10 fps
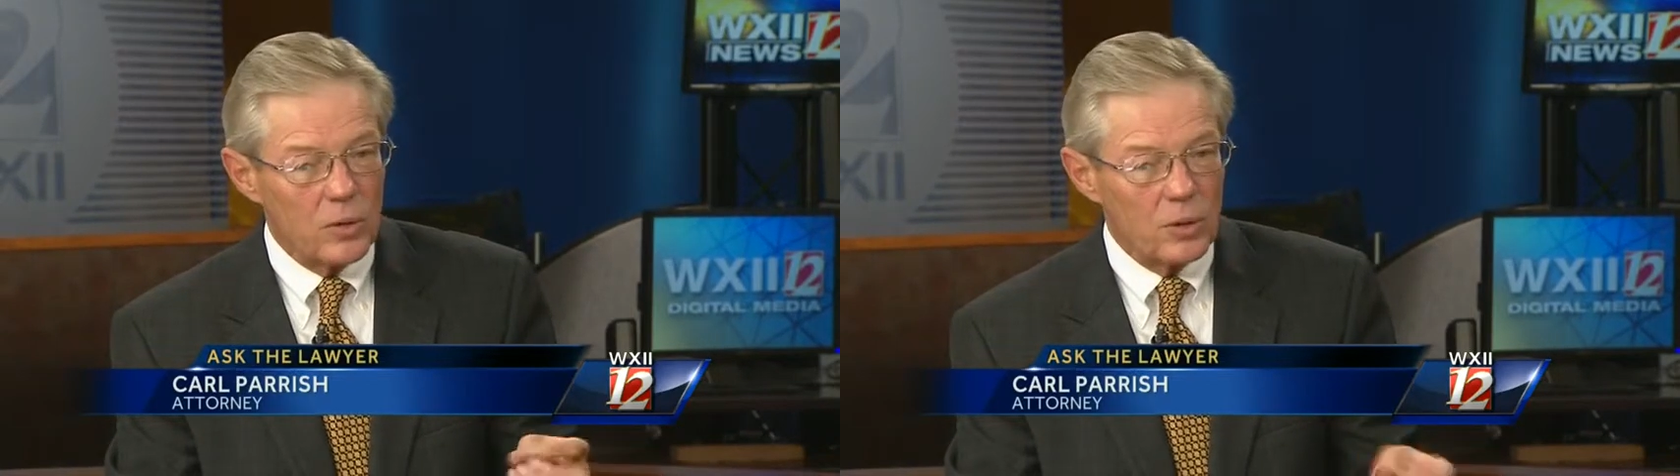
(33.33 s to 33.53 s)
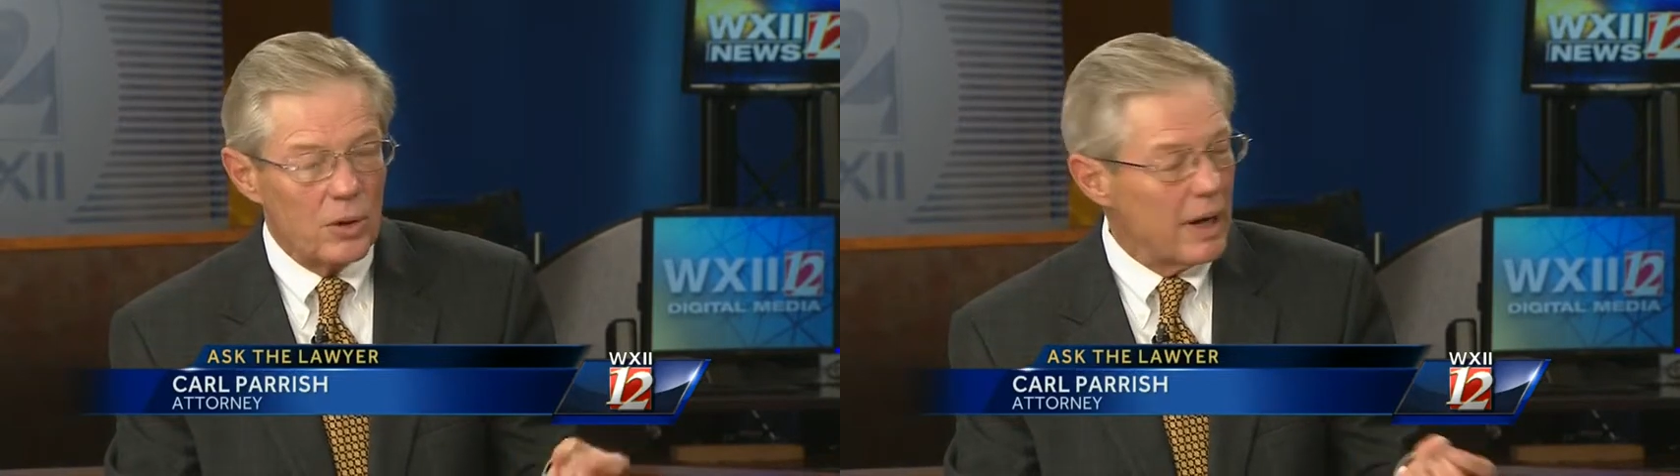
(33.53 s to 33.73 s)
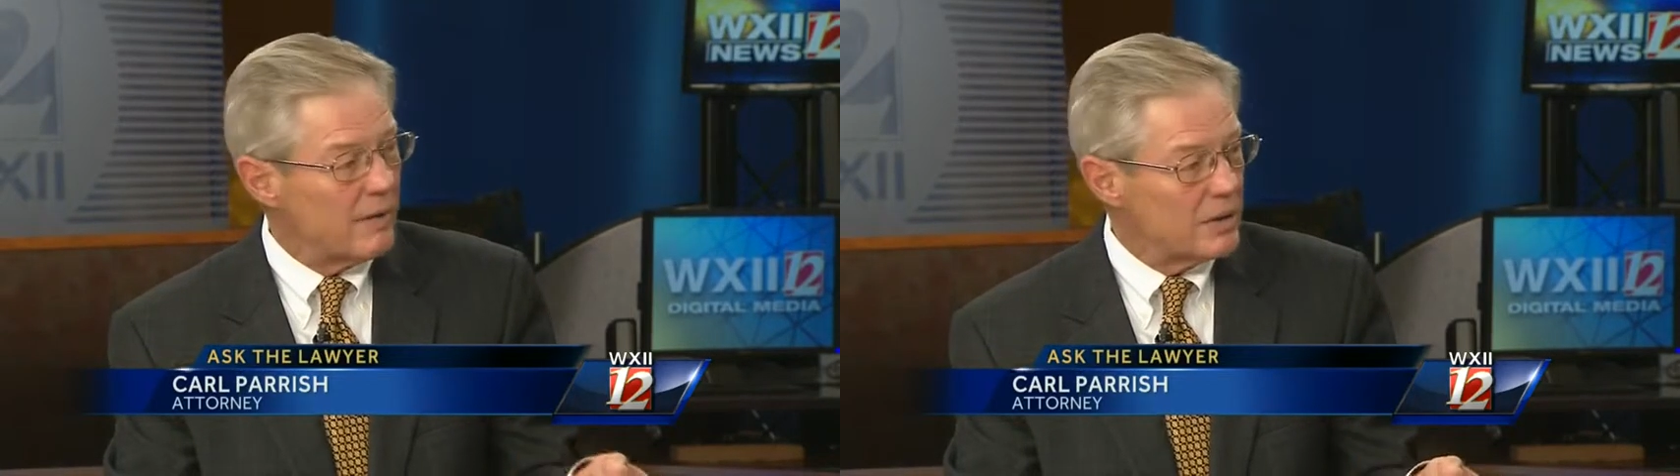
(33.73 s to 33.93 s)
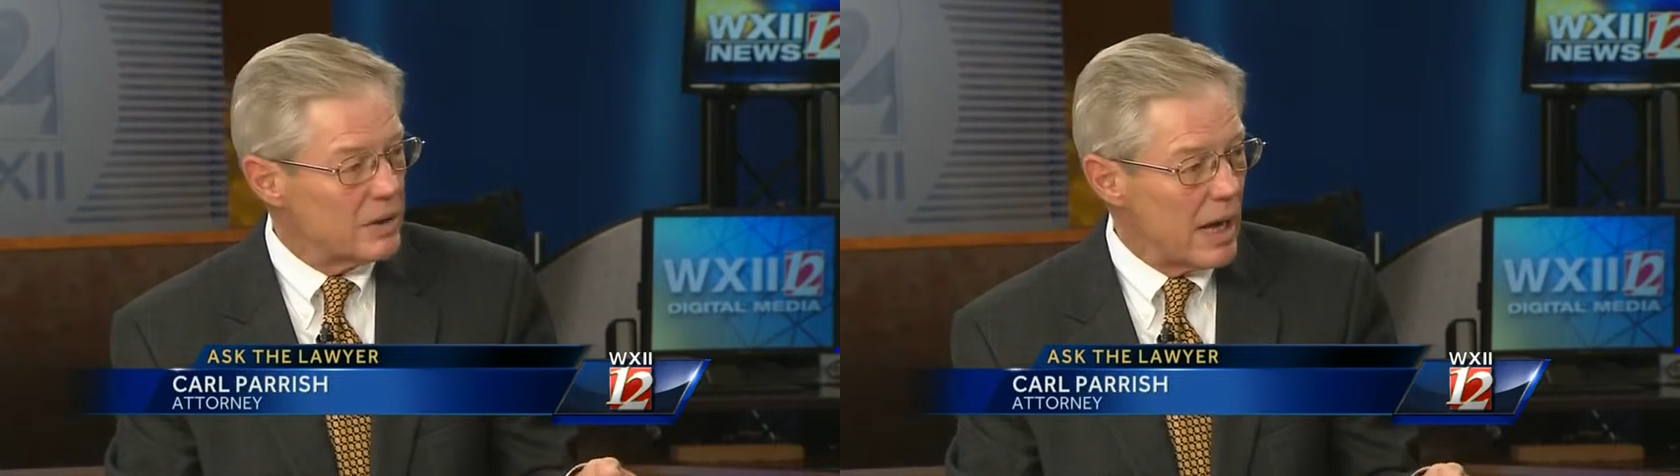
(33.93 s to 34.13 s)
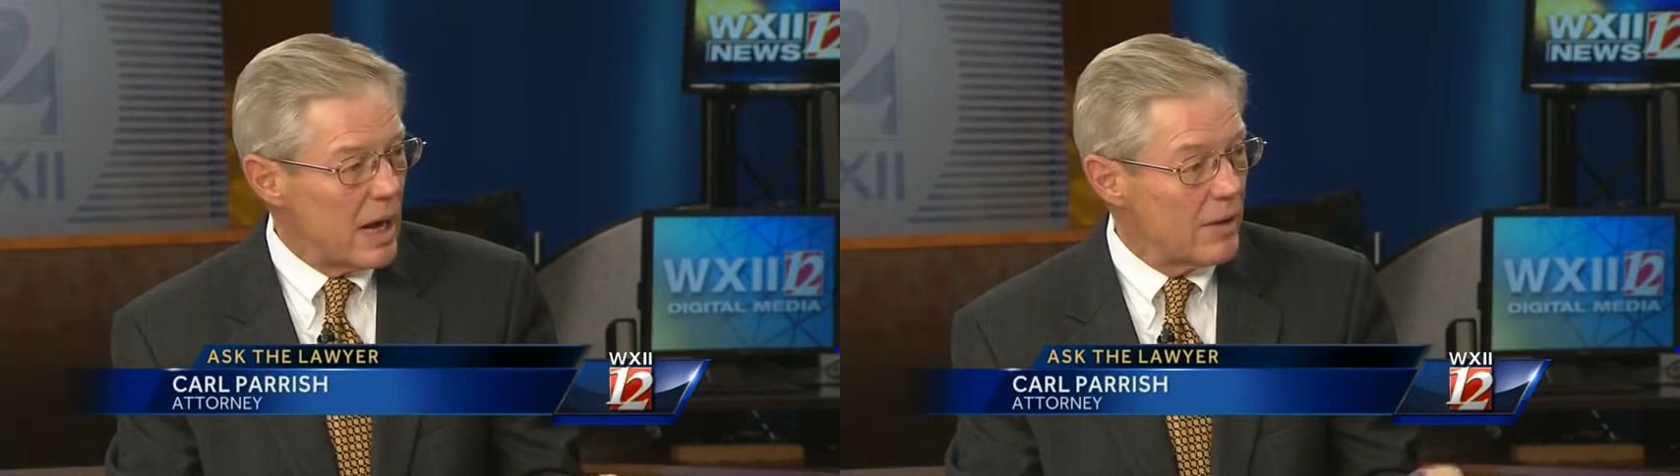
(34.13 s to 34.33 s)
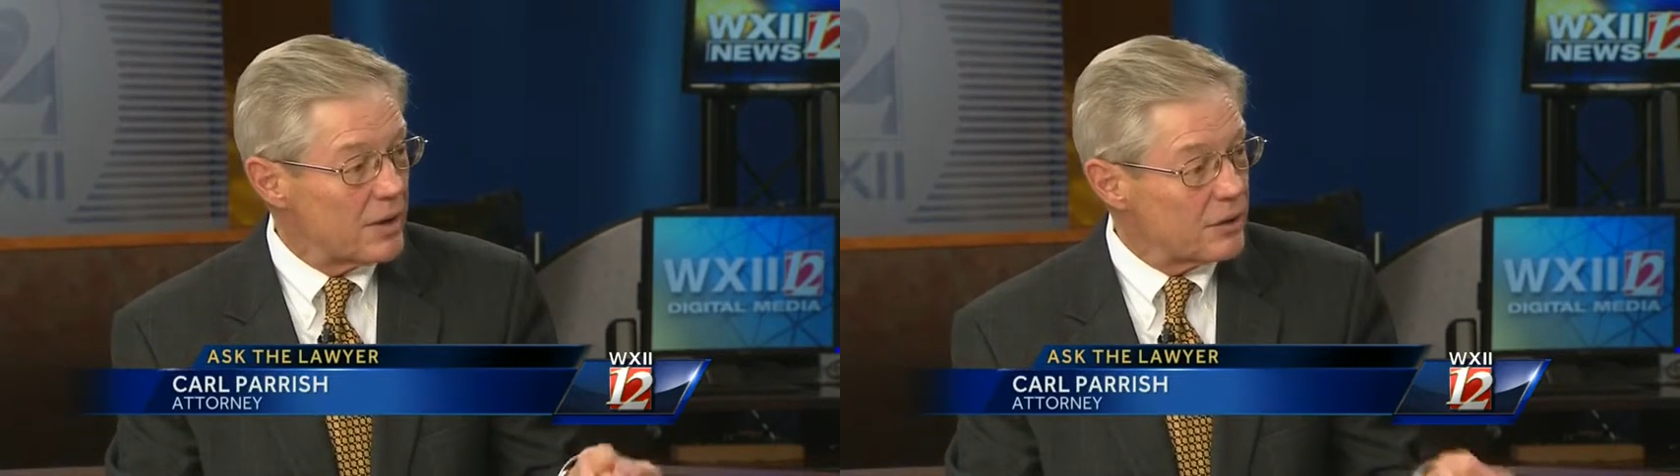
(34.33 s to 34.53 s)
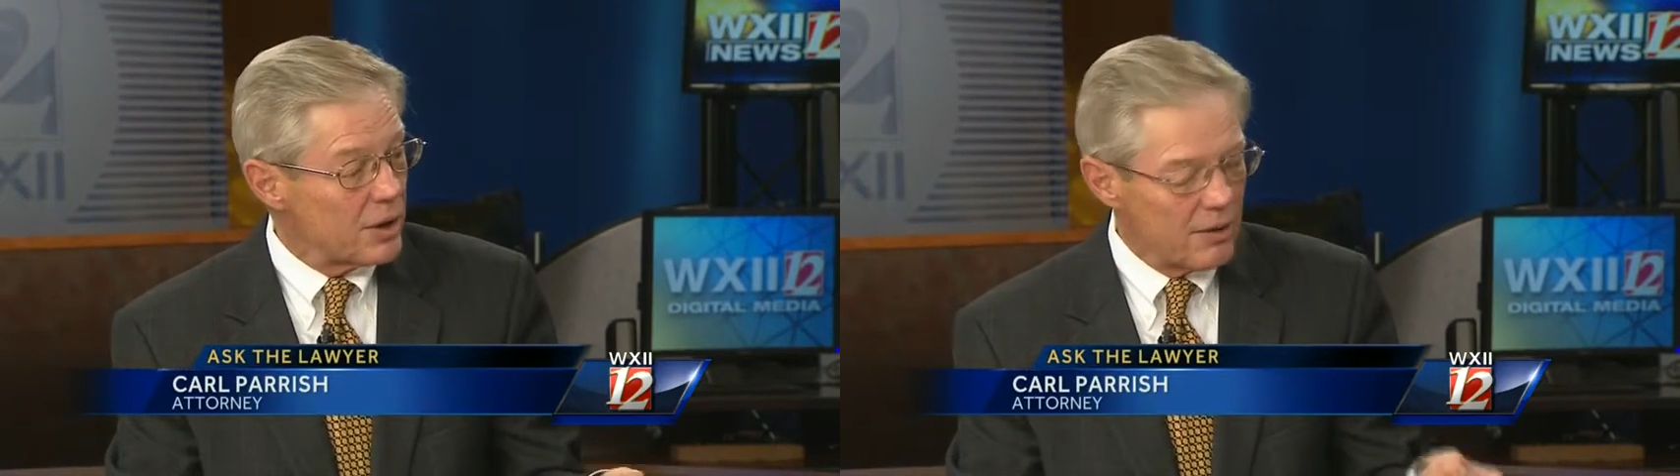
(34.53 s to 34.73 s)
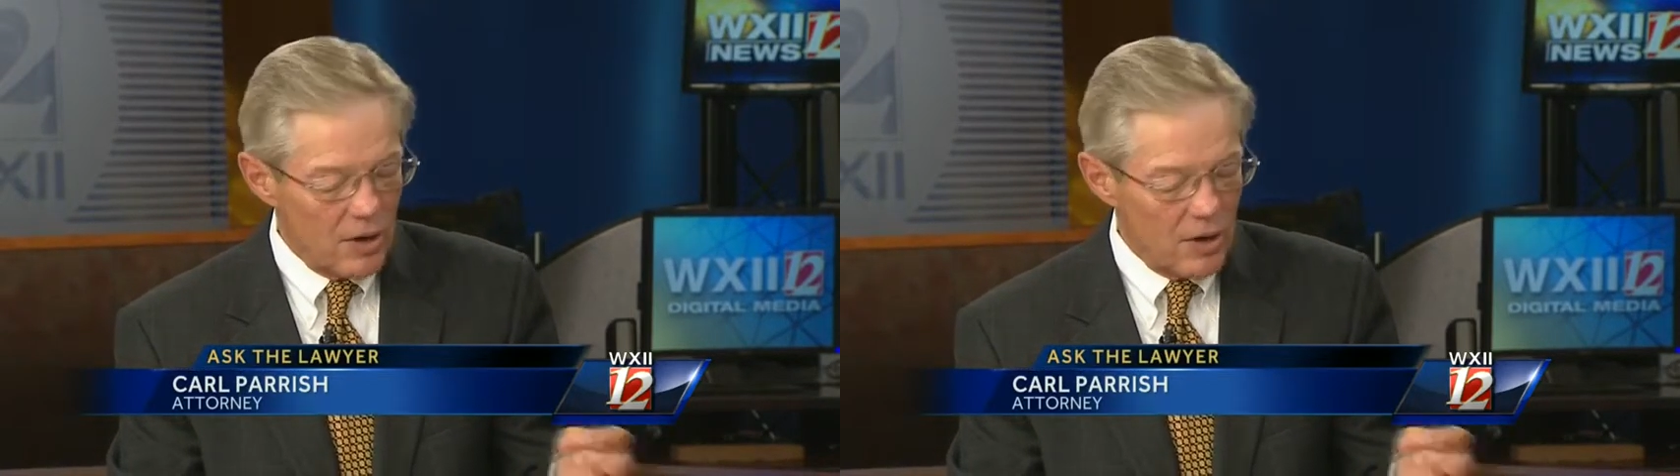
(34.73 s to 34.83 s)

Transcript: or you have a child that's there